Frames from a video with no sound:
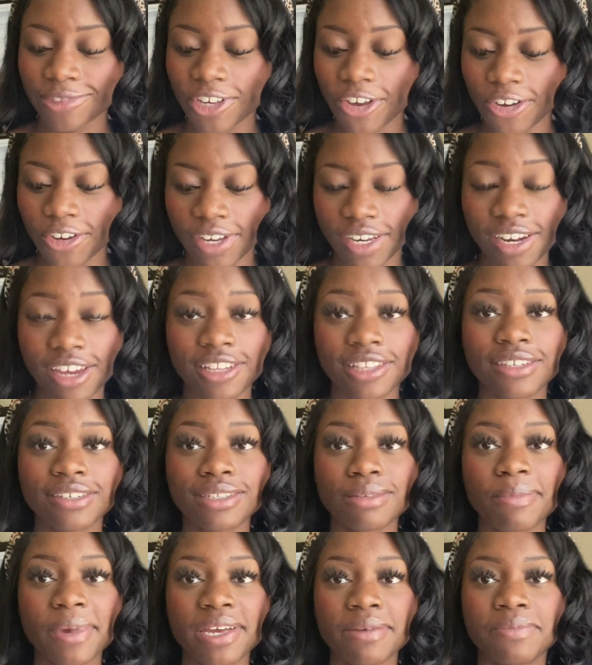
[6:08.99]
Okay, now
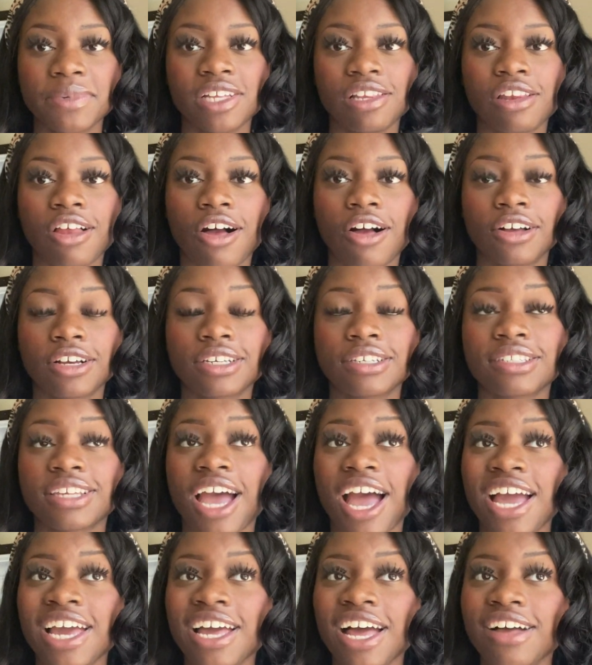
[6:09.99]
this might be long because
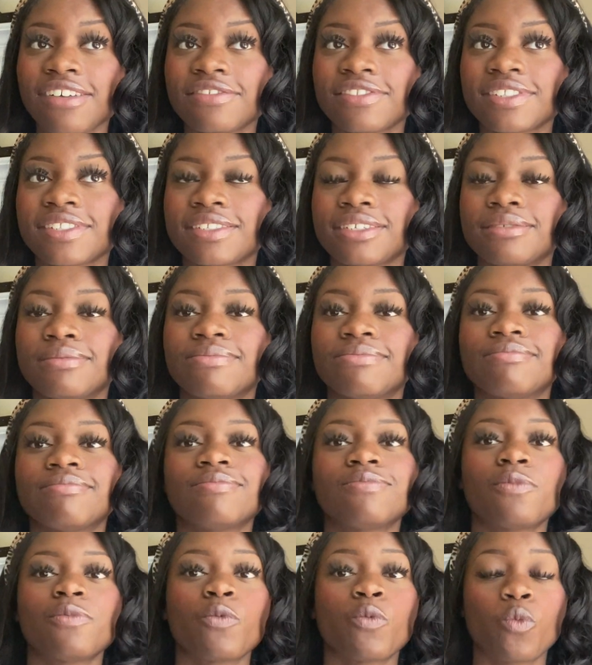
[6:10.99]
I have some
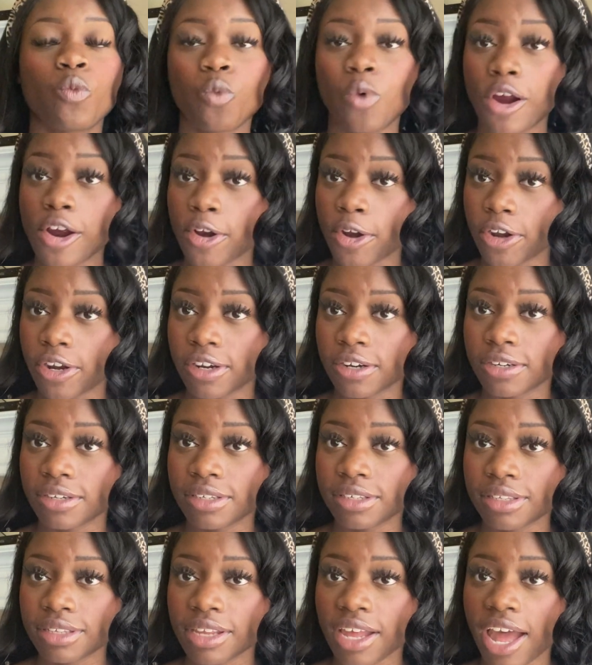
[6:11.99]

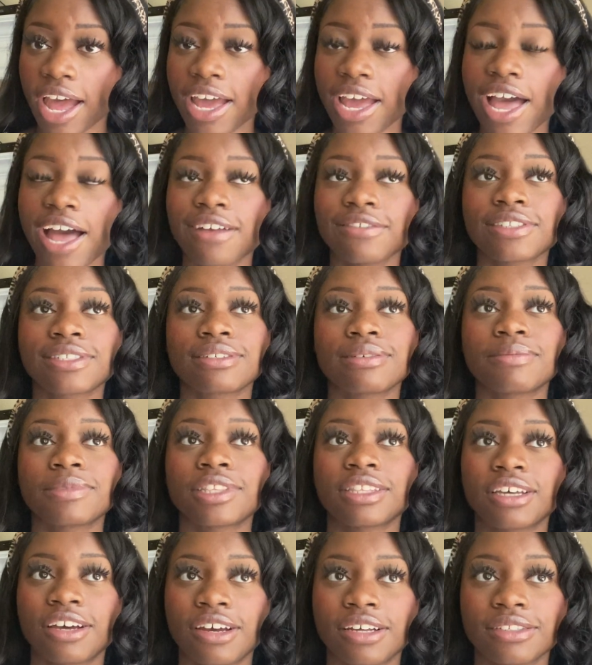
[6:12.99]
words. I have some
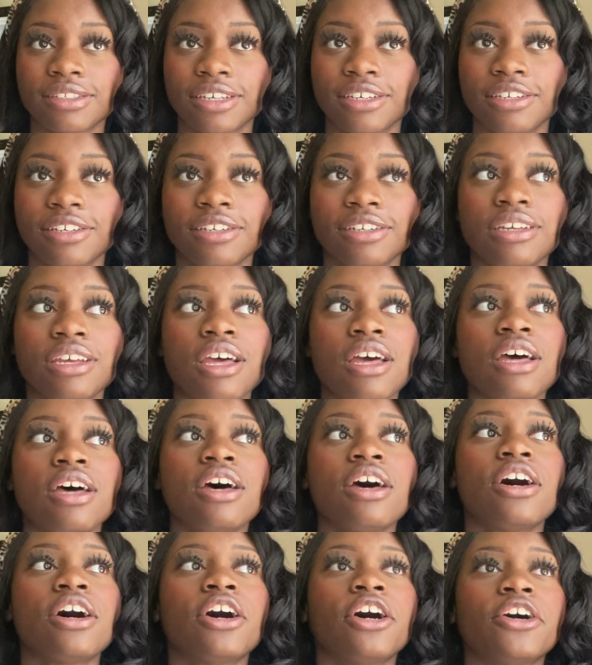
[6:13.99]
thoughts, honey.
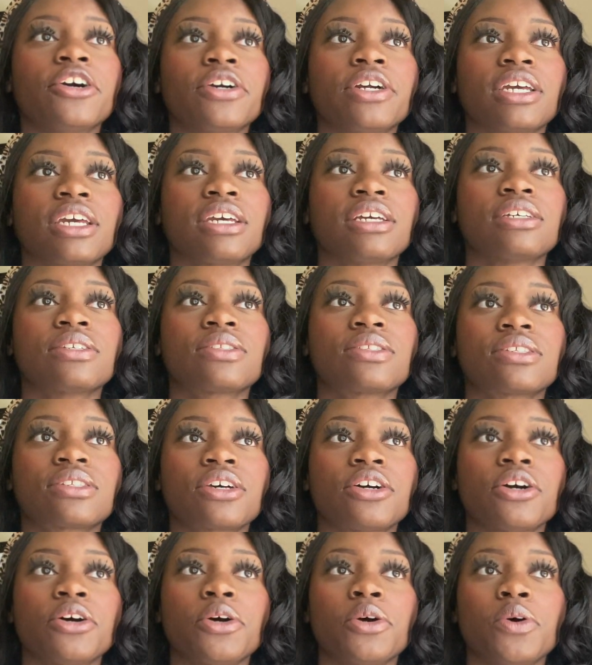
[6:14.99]
Okay,
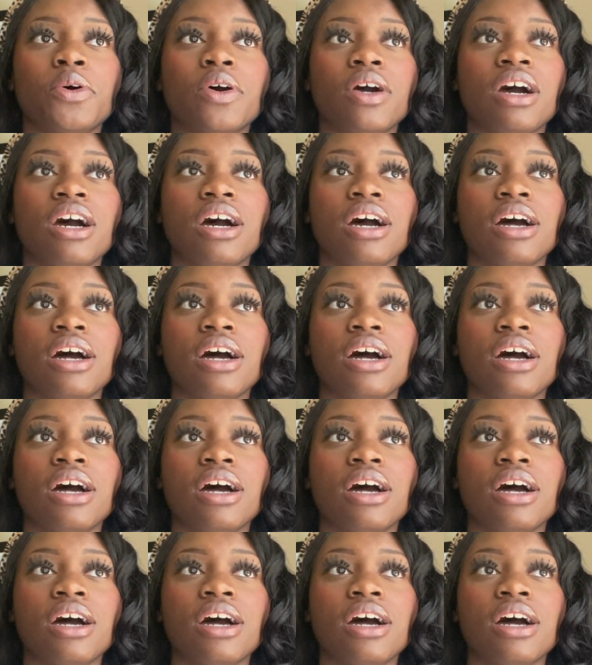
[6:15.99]
so